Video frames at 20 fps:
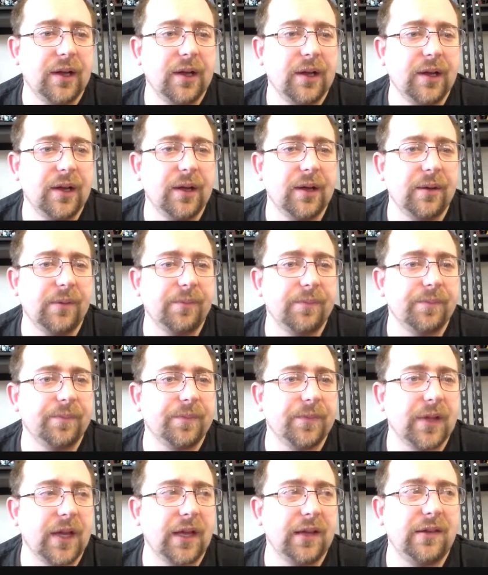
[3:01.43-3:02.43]

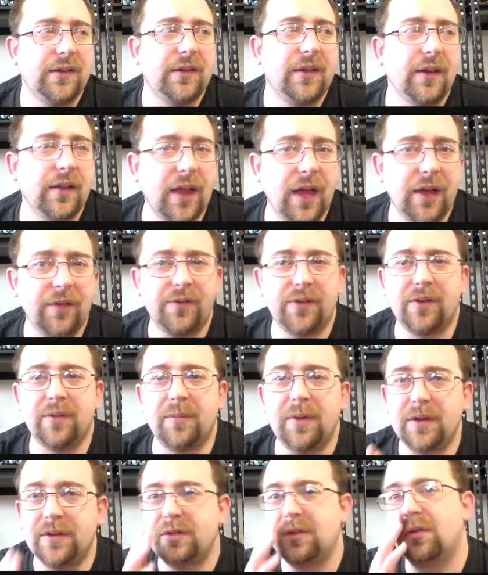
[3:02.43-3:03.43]
Um, I still have
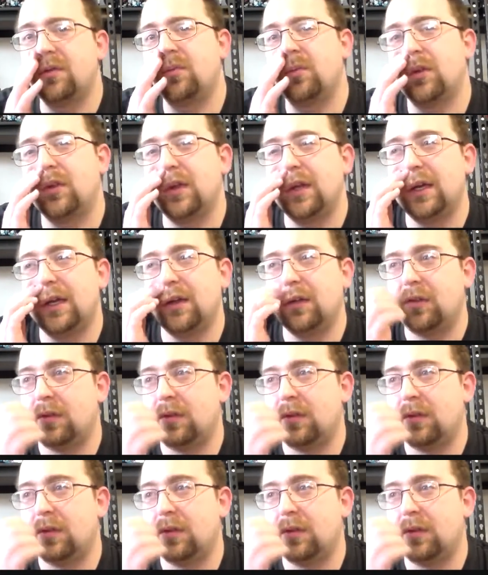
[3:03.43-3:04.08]
some issues with it.